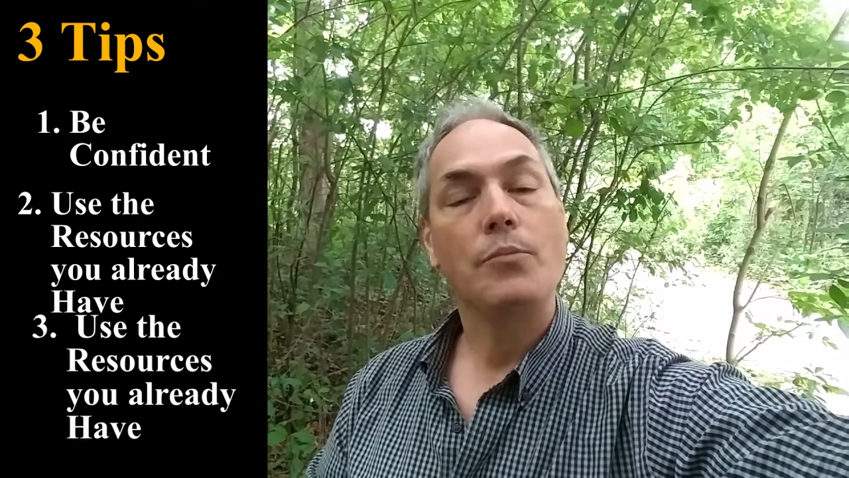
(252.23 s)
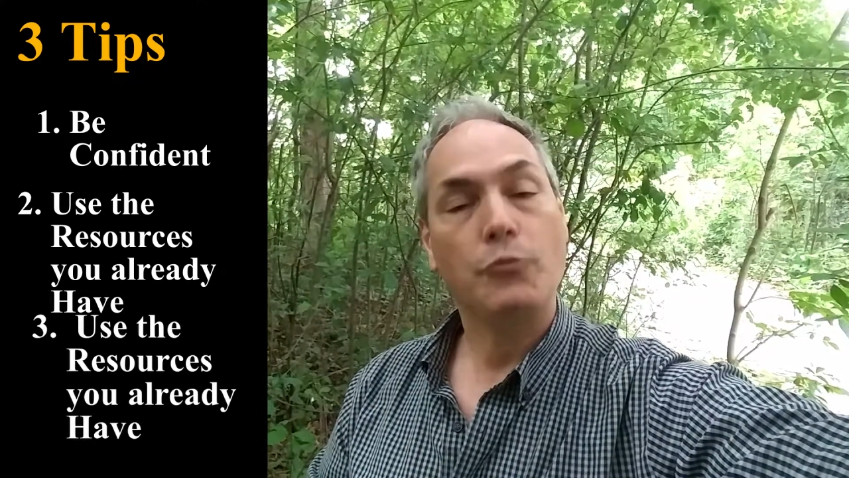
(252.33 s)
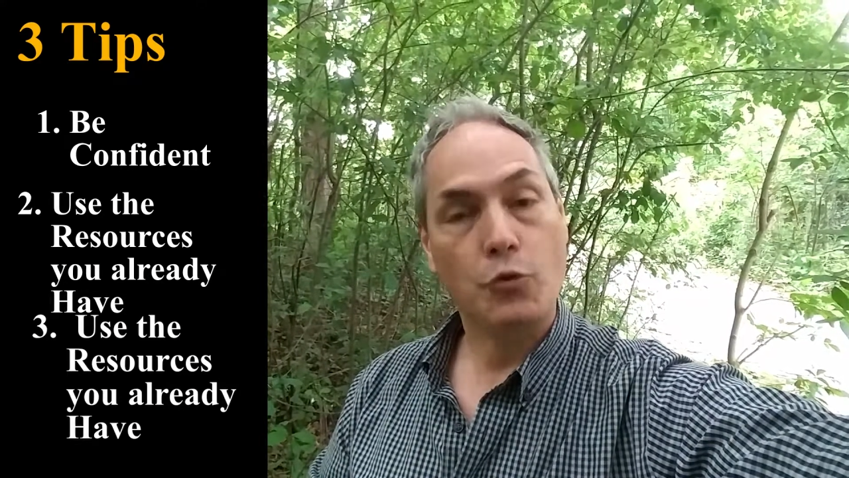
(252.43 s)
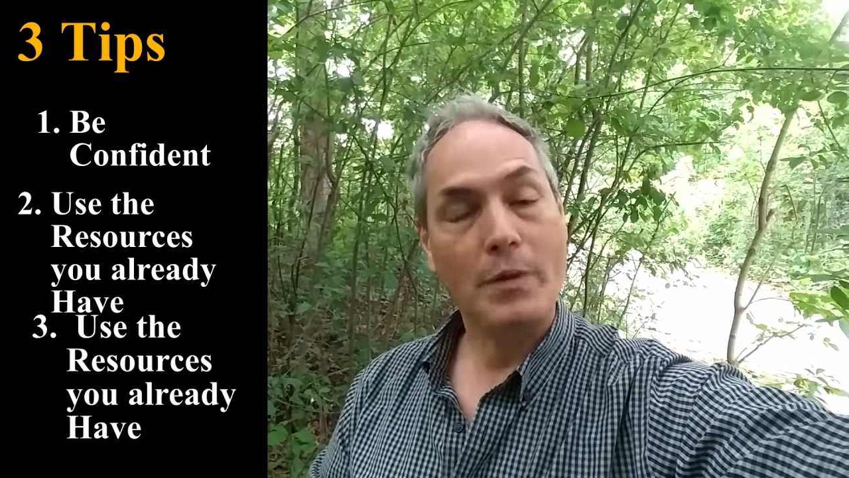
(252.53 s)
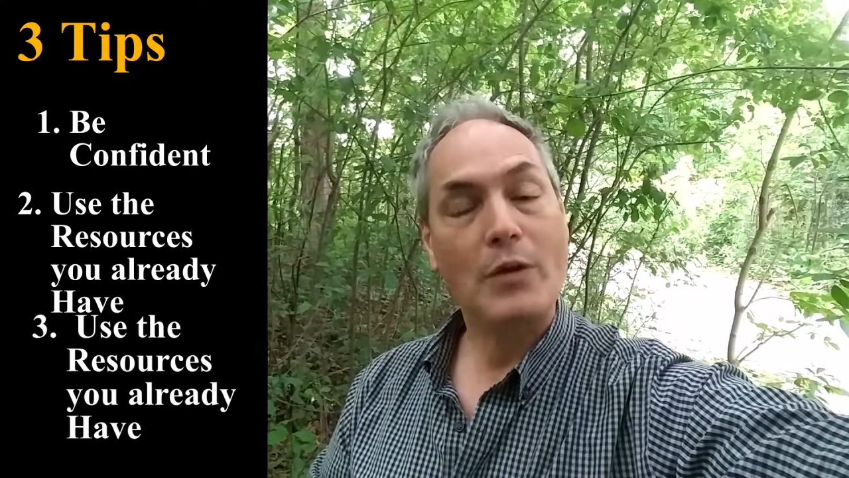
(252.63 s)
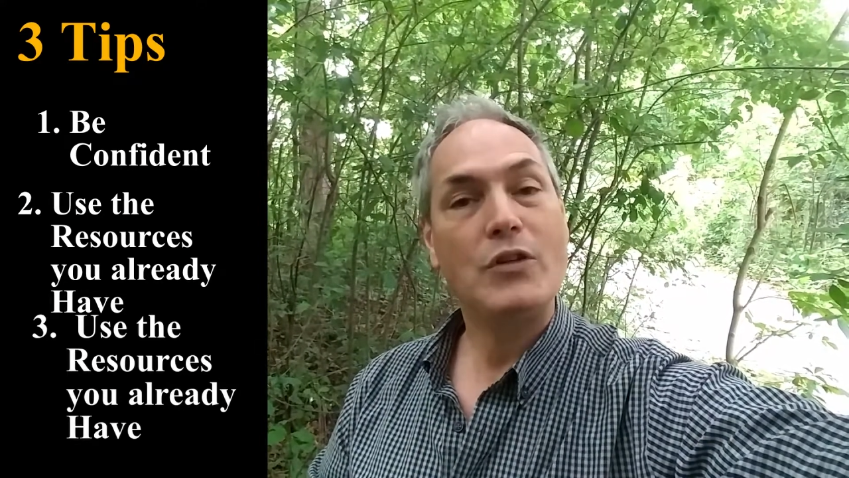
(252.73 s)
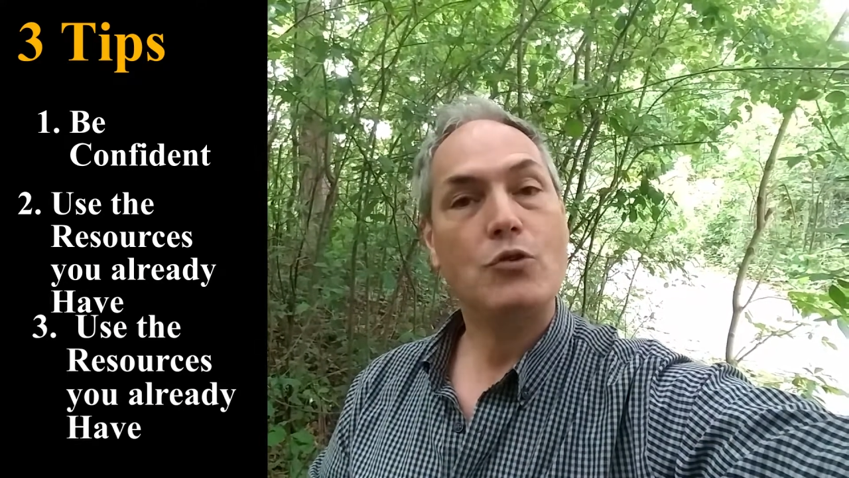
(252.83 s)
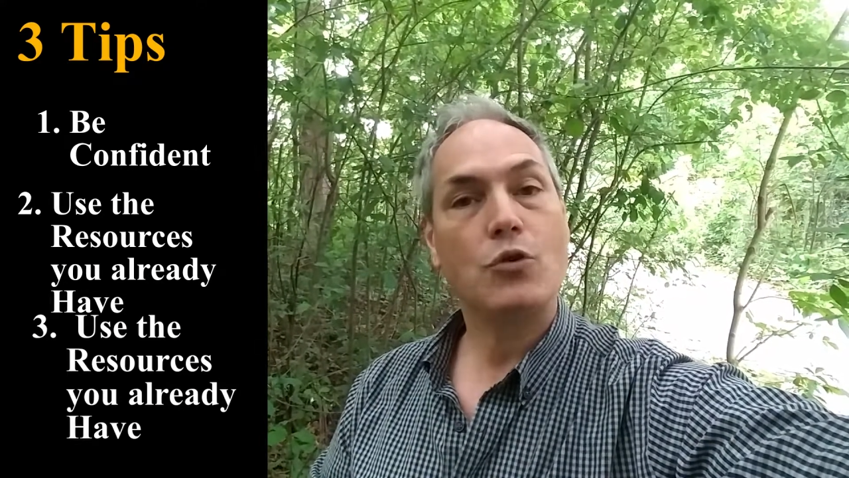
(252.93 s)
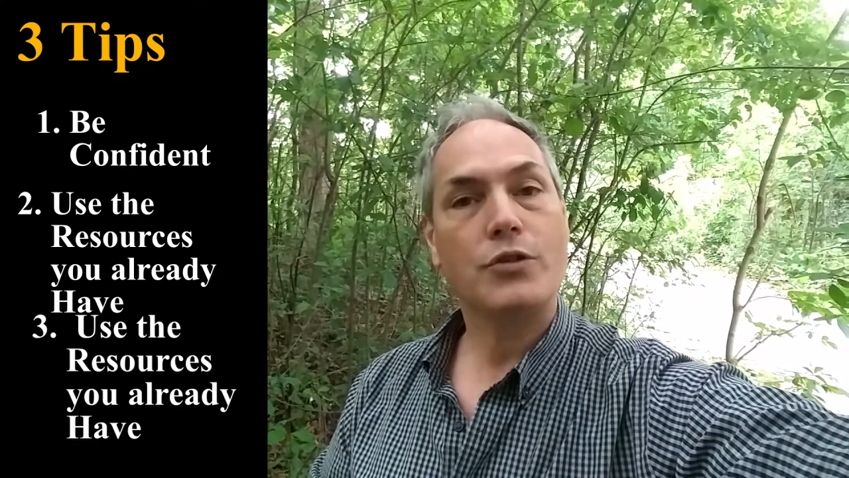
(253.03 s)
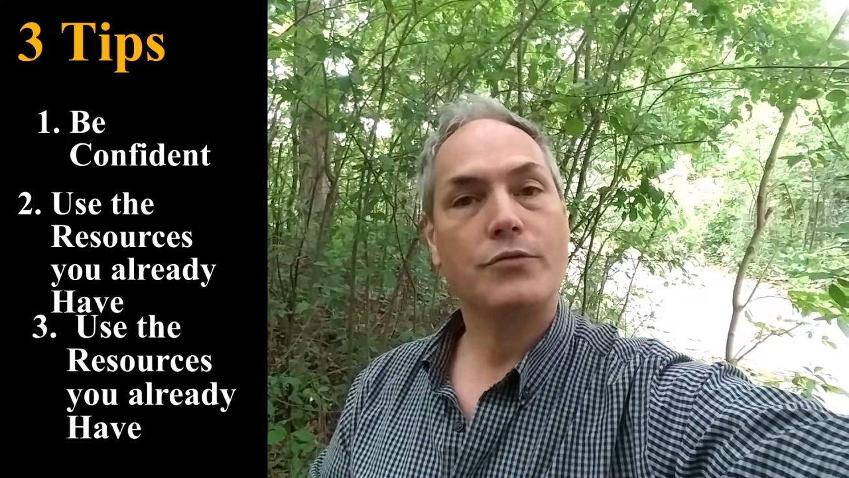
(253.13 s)
to be
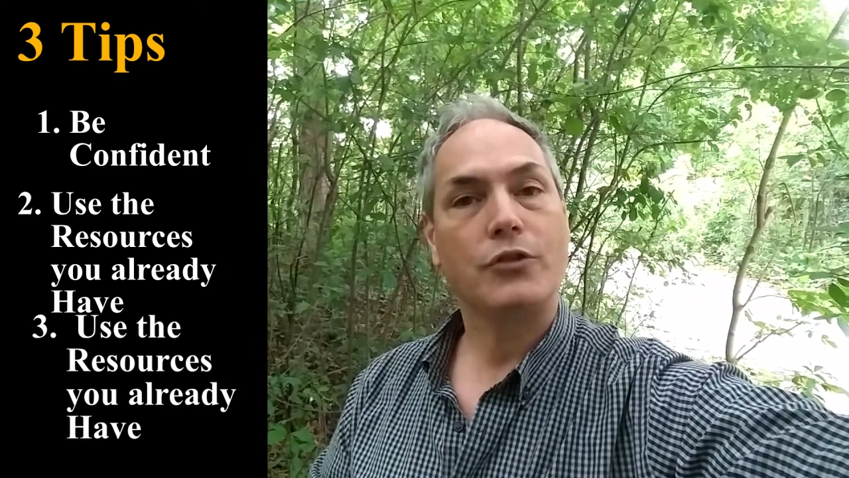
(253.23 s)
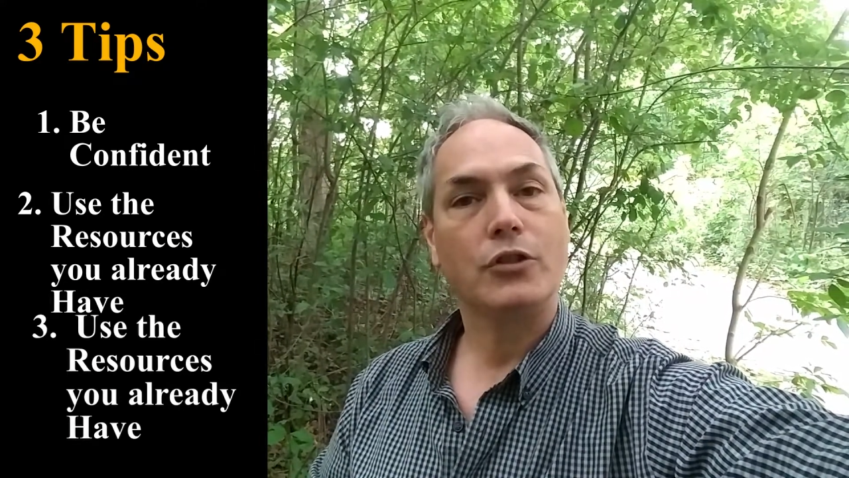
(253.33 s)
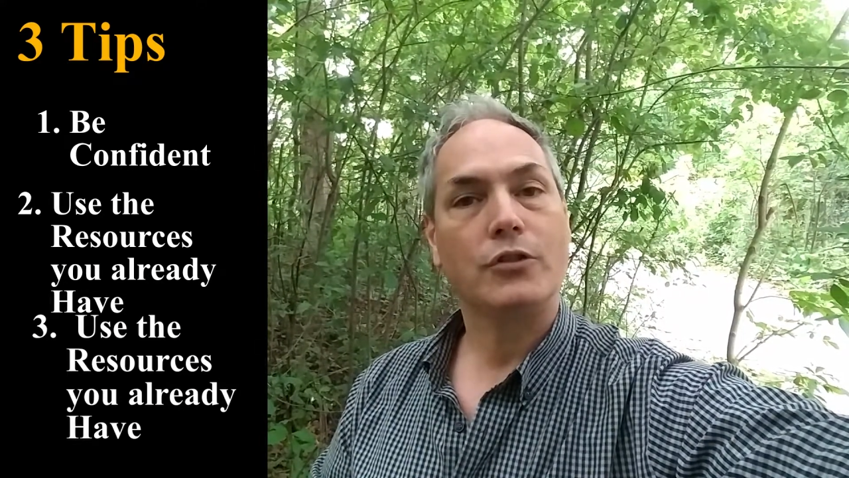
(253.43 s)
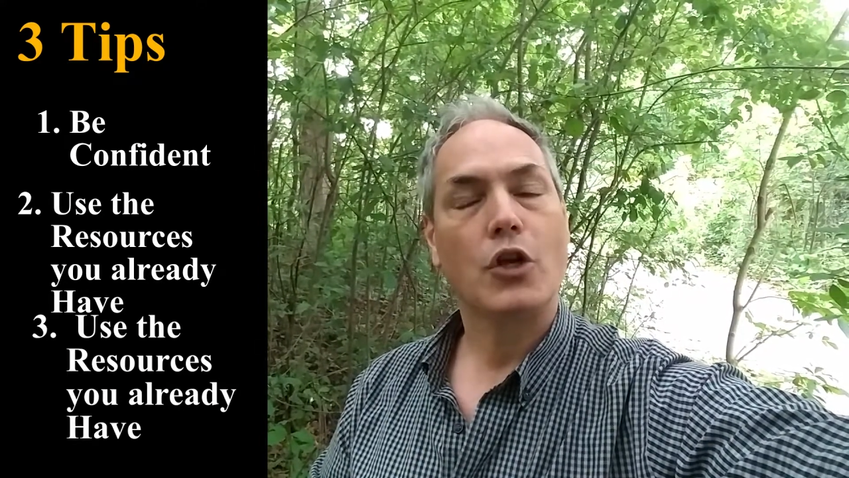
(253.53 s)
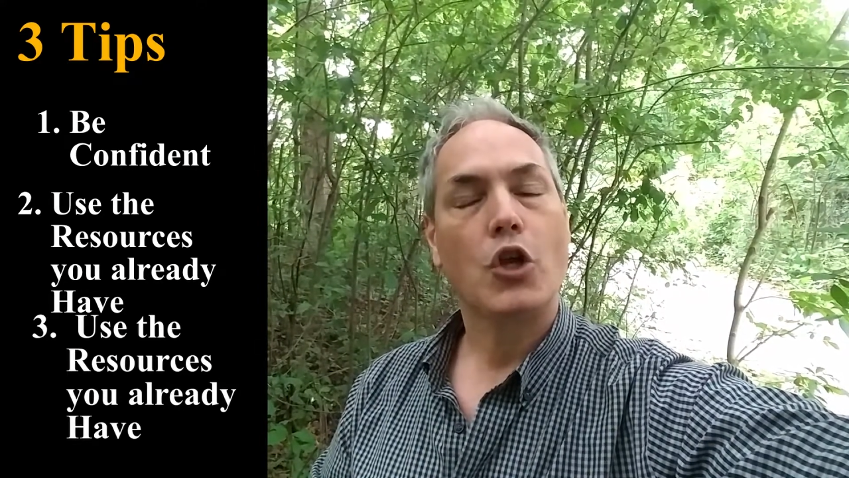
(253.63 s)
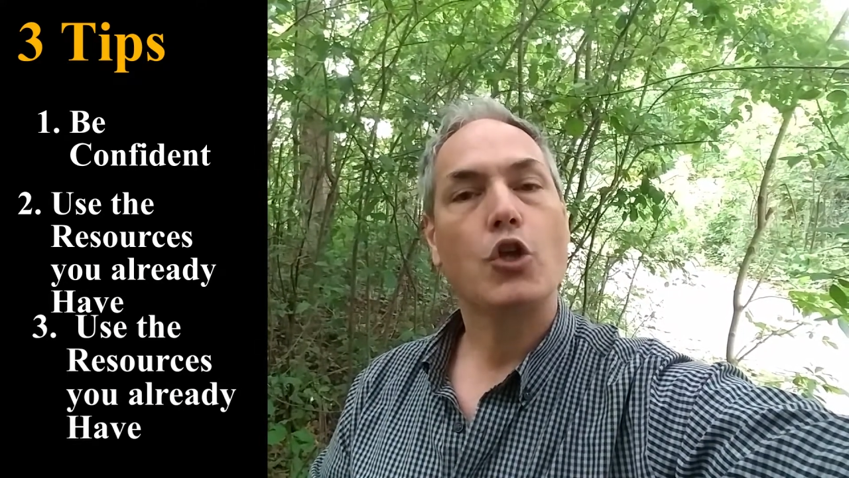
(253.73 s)
resourceful.